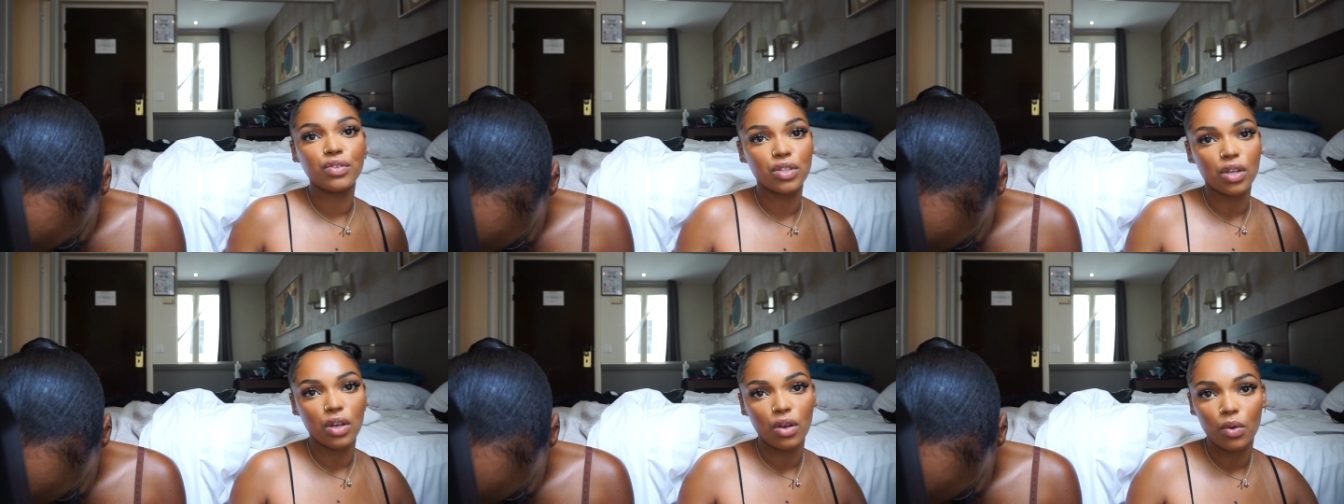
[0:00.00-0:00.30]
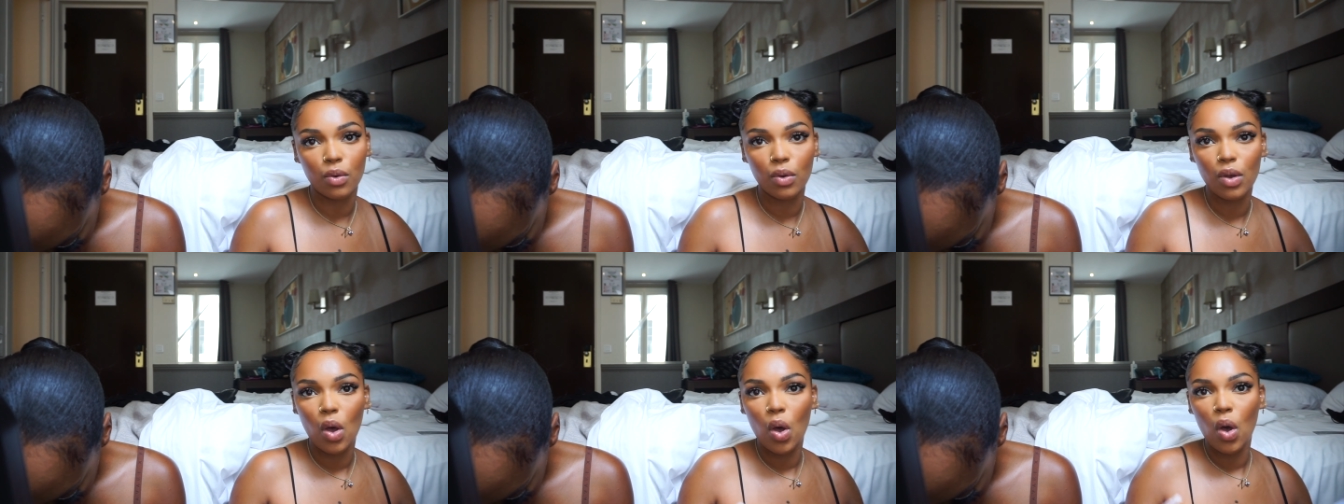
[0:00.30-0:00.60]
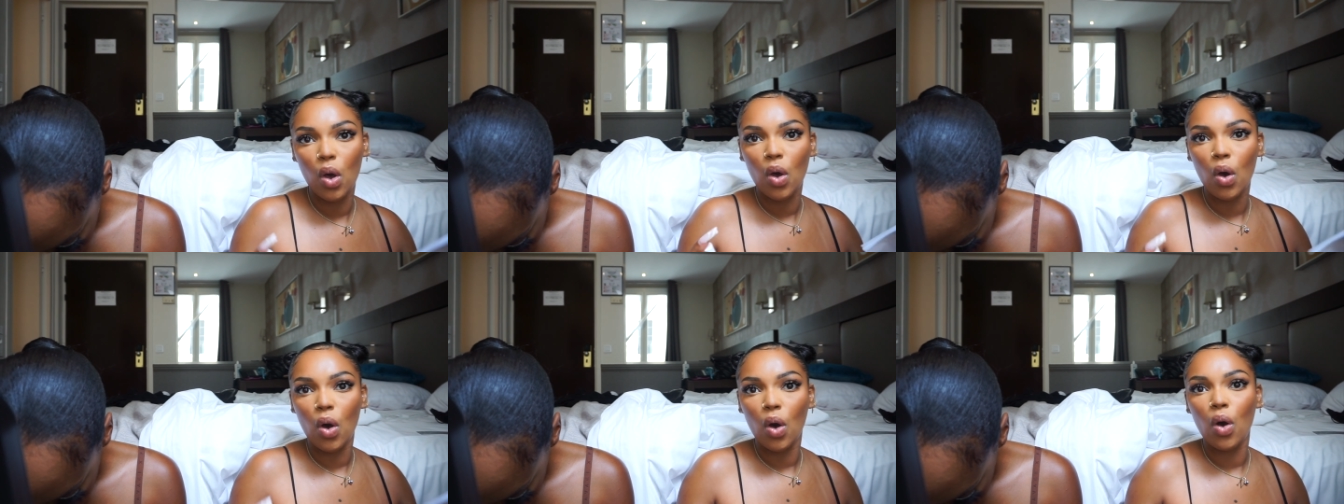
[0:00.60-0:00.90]
So
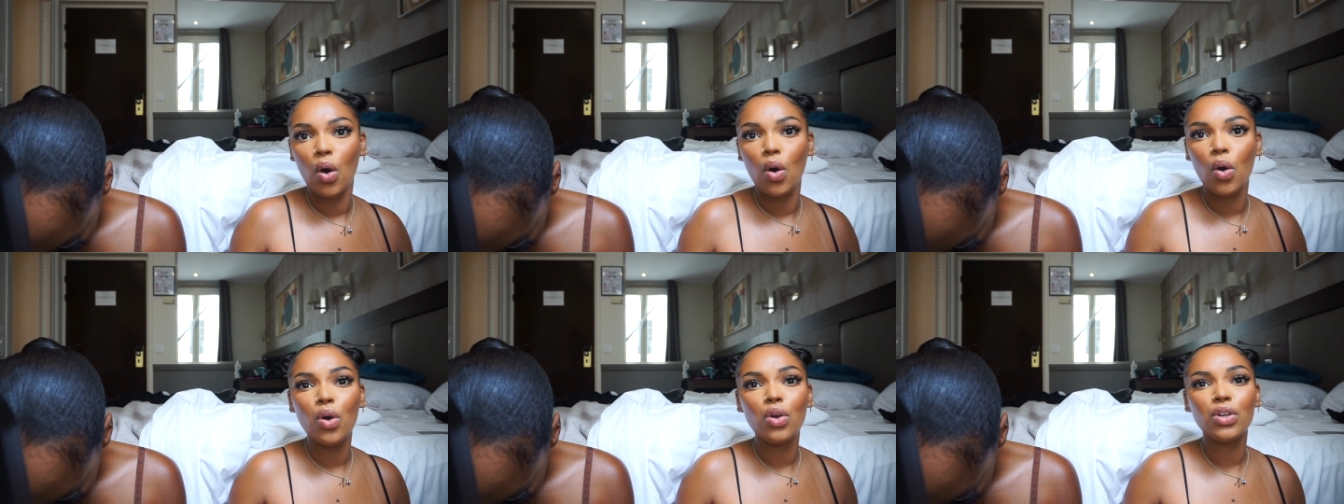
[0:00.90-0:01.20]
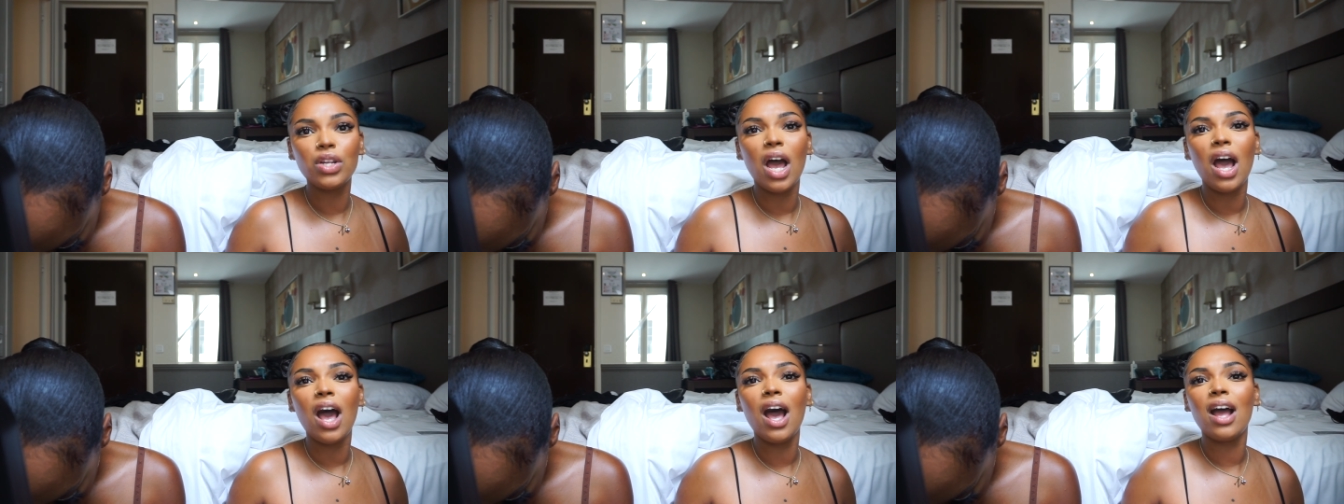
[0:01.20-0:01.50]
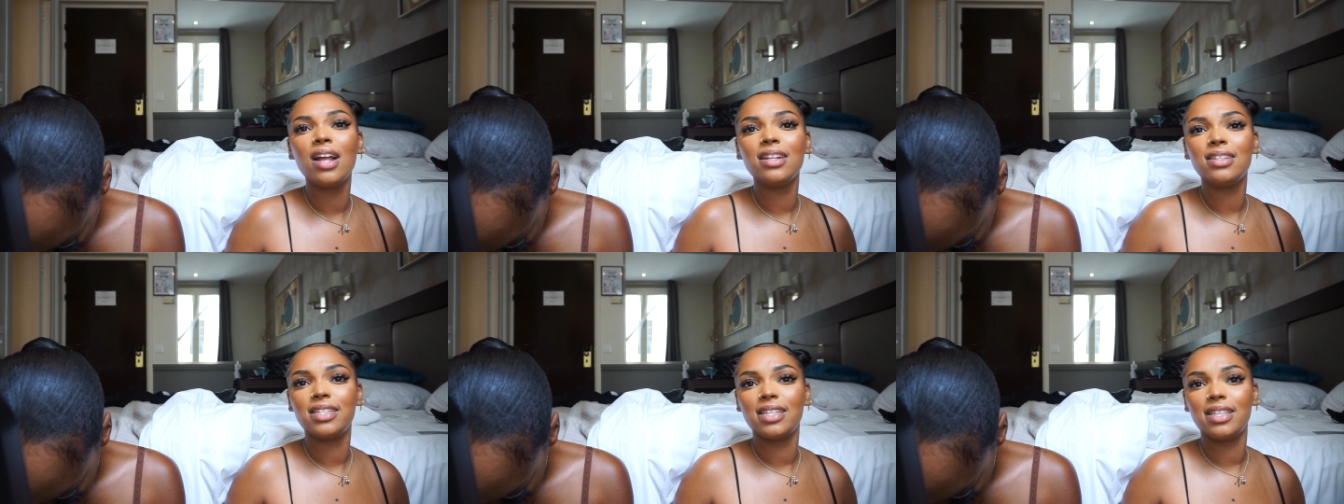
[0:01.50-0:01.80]
hold
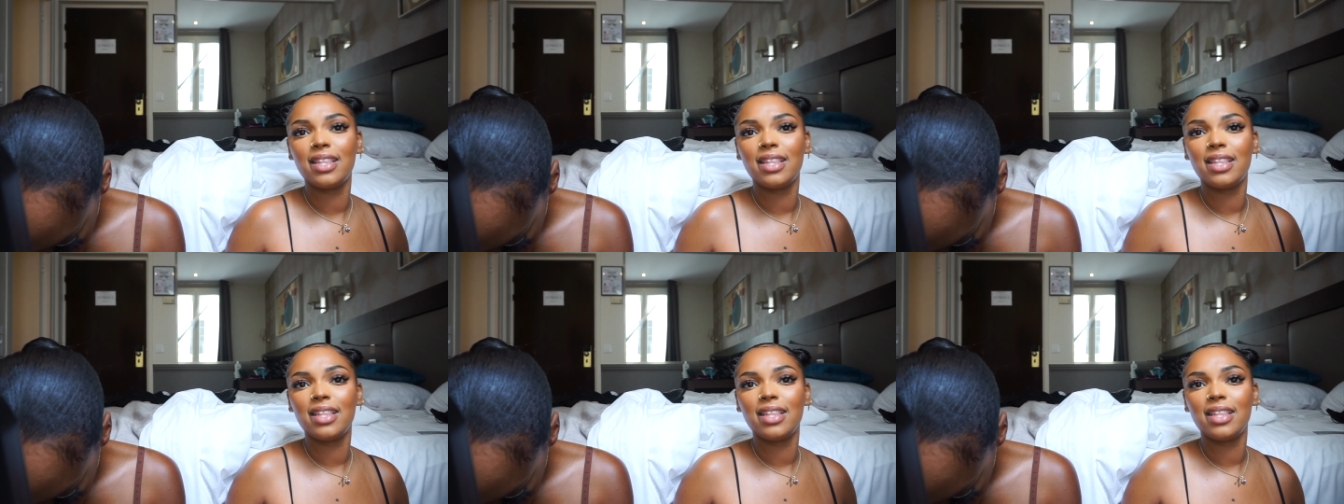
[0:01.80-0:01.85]
on to